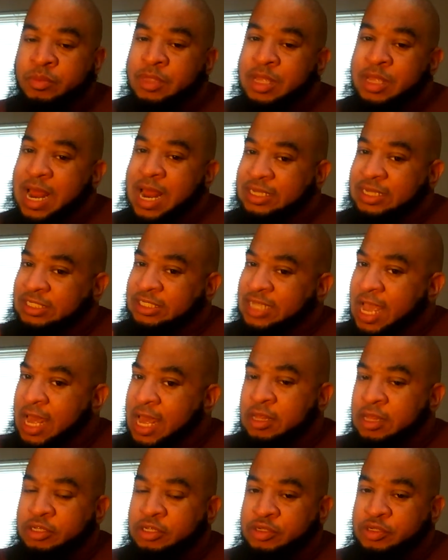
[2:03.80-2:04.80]
that I
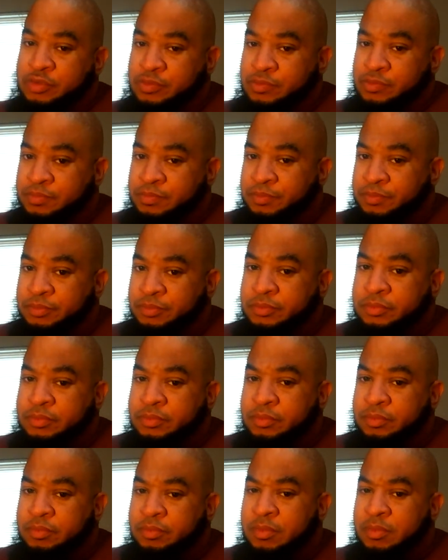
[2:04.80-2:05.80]
challenge you
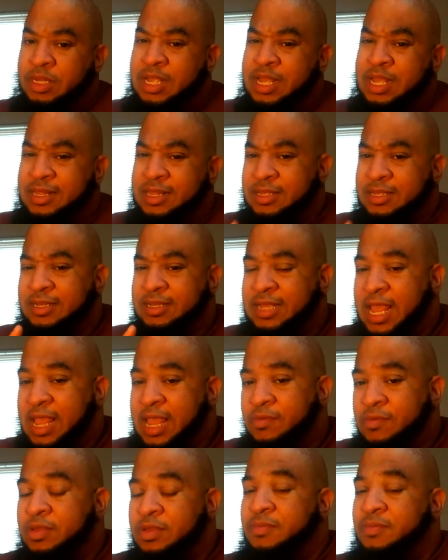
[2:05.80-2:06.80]
is to
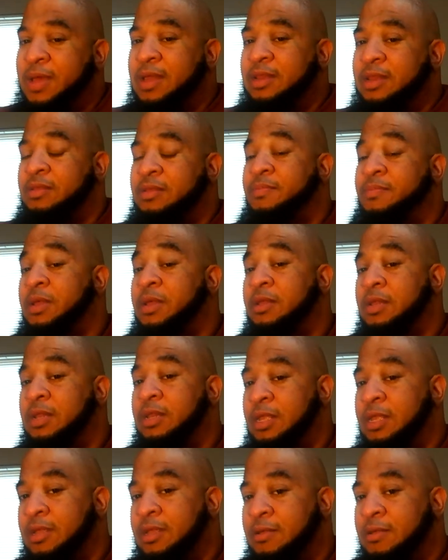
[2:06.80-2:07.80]
take
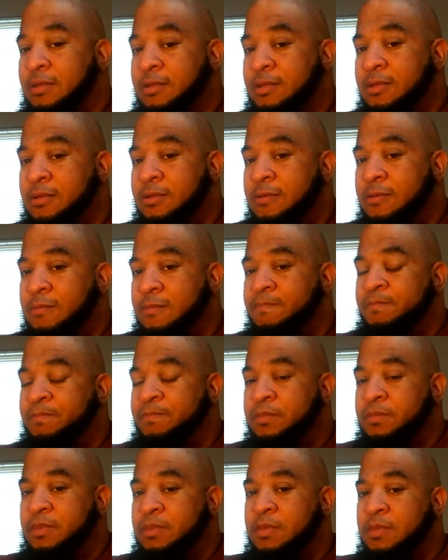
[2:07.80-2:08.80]
responsibility
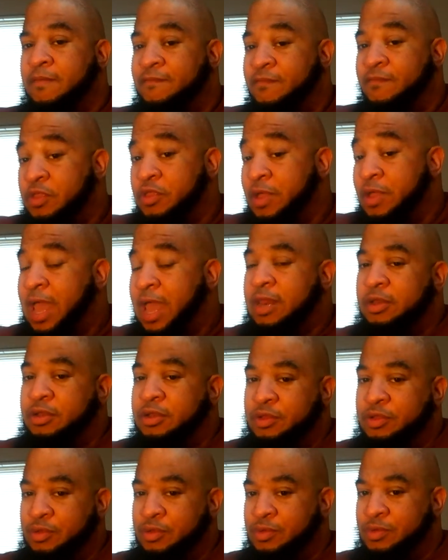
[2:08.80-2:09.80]
for your
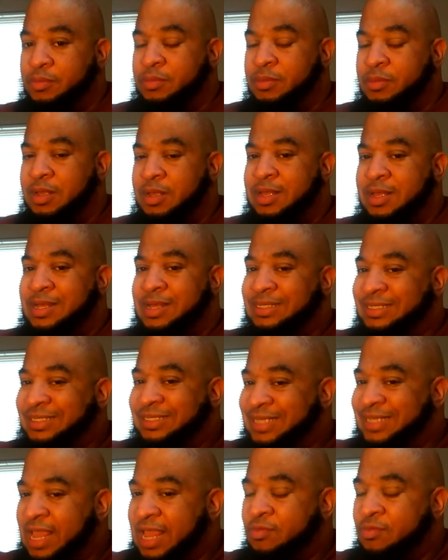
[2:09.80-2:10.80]
attitude.
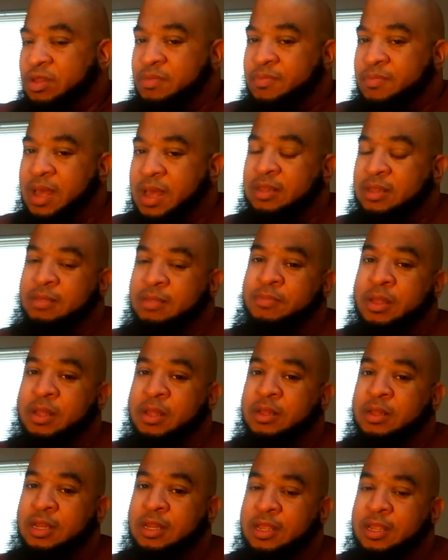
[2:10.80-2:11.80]
Take
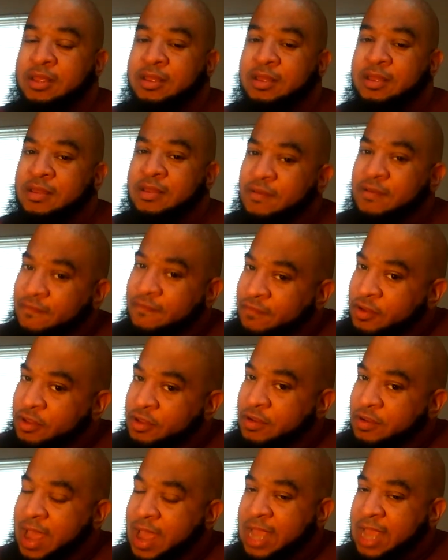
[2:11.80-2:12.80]
responsibility for
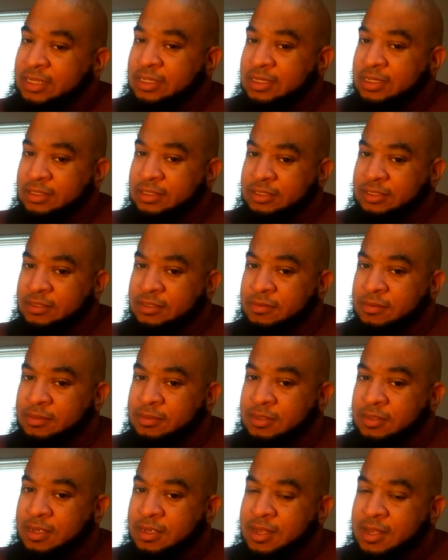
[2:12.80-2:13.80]
your actions.
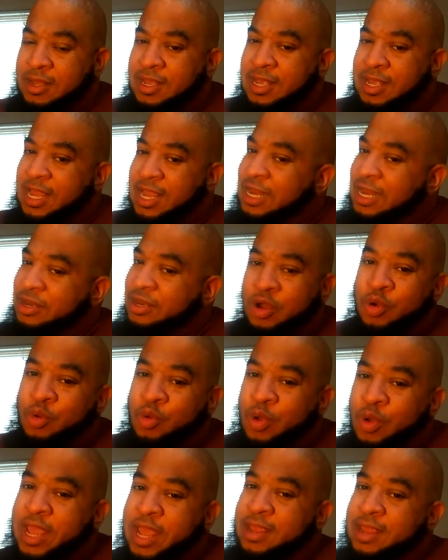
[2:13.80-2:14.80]
And
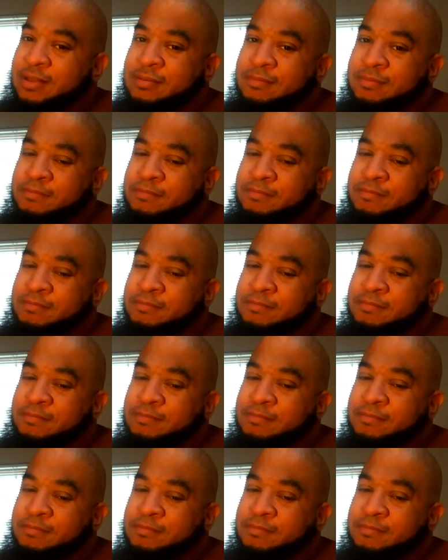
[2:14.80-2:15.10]
don't wait.